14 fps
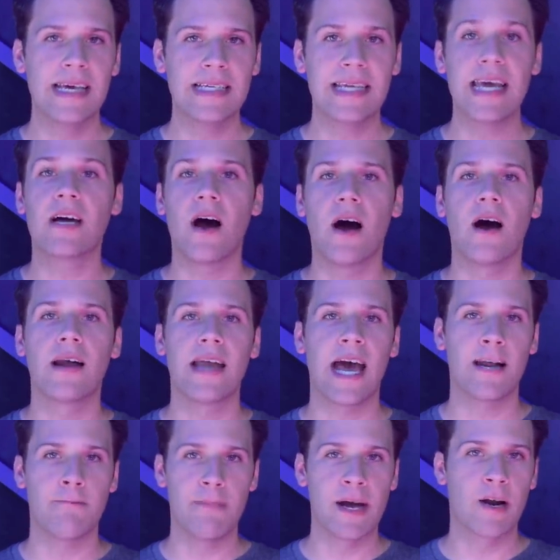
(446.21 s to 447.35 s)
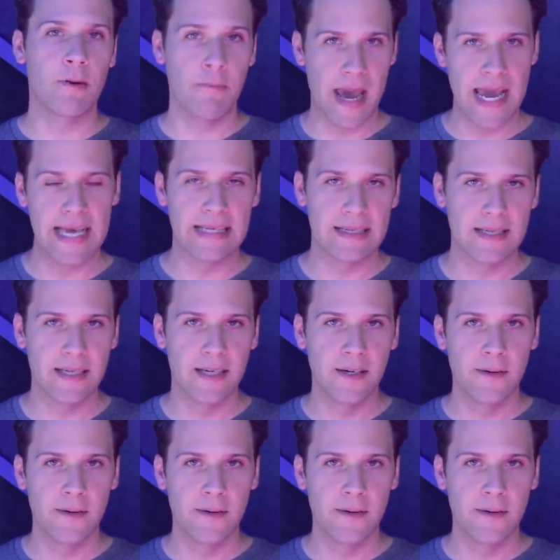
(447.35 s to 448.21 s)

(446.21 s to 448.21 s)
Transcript: take on at a better pace.